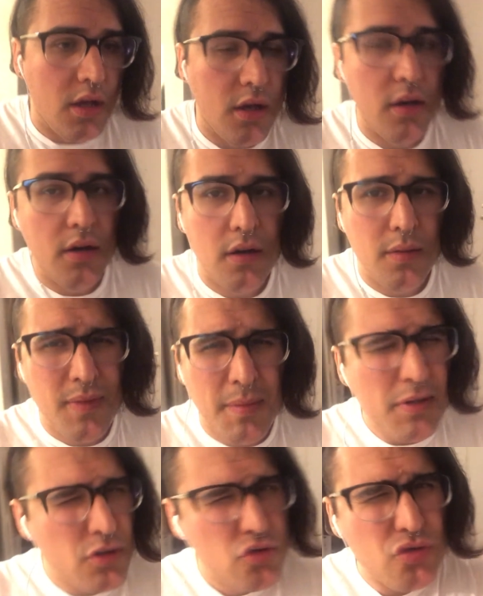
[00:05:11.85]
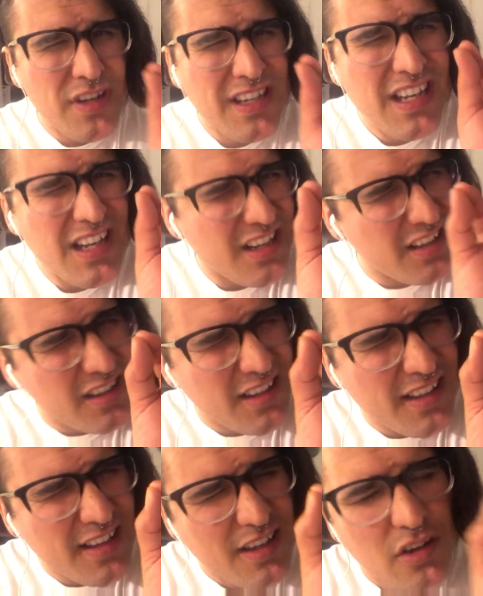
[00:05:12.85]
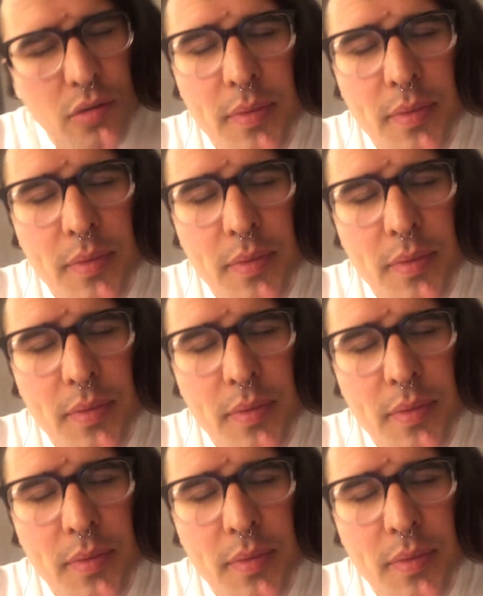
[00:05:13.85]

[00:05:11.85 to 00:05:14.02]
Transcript: I've been drinking a little